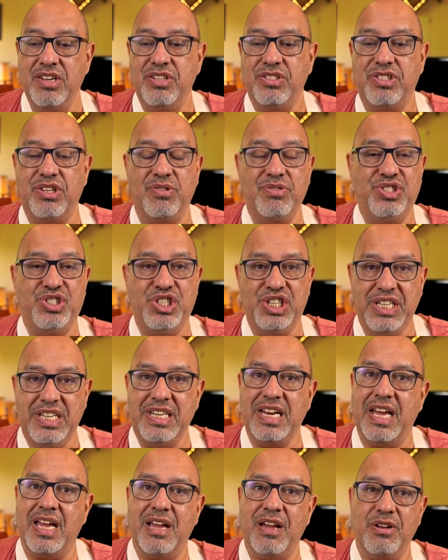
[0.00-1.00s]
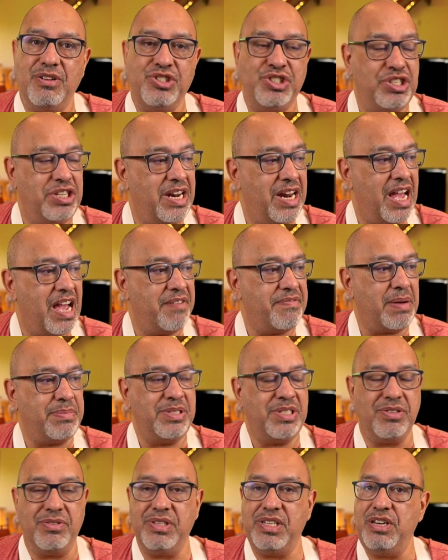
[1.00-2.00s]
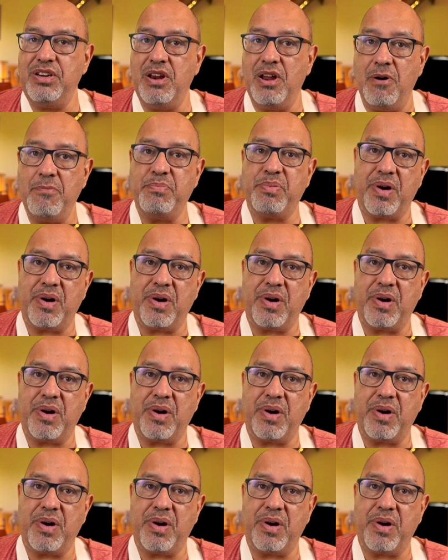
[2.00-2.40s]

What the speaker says: So Gina should have absolutely no